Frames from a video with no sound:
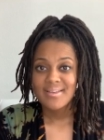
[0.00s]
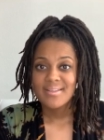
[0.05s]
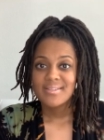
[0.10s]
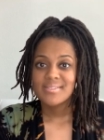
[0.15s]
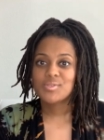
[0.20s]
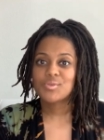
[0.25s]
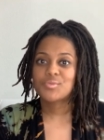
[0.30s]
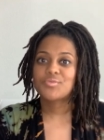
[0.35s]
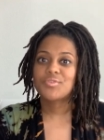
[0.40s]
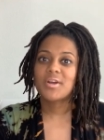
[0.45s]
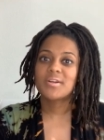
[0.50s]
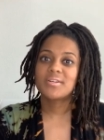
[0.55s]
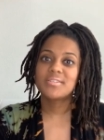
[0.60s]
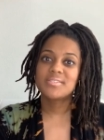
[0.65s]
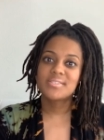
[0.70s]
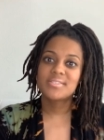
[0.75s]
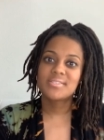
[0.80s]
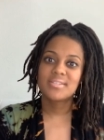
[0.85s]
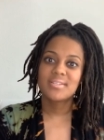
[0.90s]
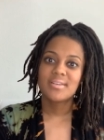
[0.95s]
So,
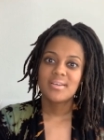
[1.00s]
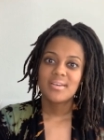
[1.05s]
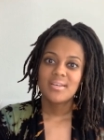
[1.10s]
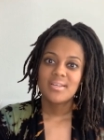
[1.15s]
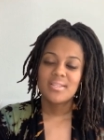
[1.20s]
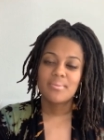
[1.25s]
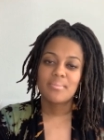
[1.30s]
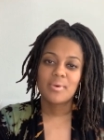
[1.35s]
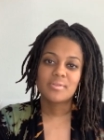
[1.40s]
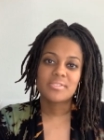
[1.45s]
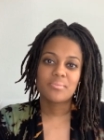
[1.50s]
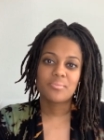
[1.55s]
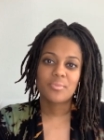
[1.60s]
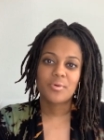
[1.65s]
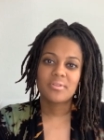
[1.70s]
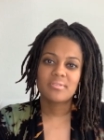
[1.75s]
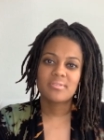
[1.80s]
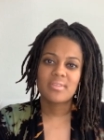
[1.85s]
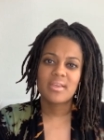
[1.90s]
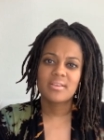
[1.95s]
first, the most
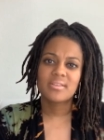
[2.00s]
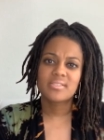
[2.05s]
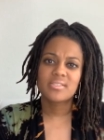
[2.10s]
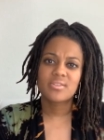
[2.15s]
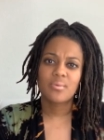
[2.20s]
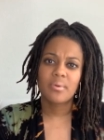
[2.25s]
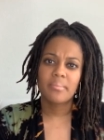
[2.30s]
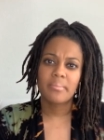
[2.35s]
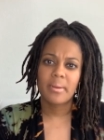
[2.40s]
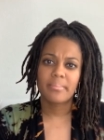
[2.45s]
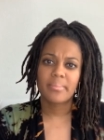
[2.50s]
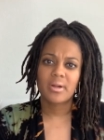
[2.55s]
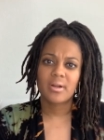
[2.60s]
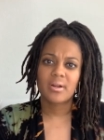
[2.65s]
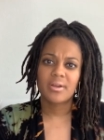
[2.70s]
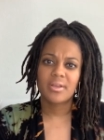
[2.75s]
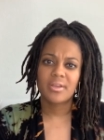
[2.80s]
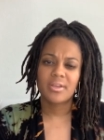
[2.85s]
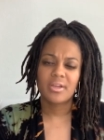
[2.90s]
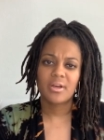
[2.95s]
important thing is to remember,